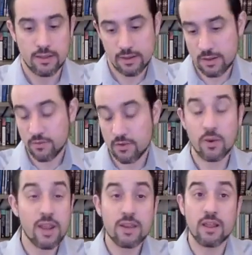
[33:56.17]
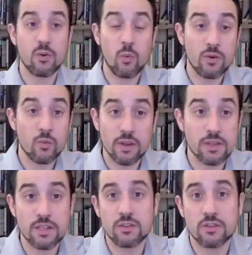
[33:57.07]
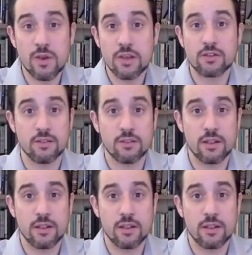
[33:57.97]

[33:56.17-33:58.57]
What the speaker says: you've created a win-win situation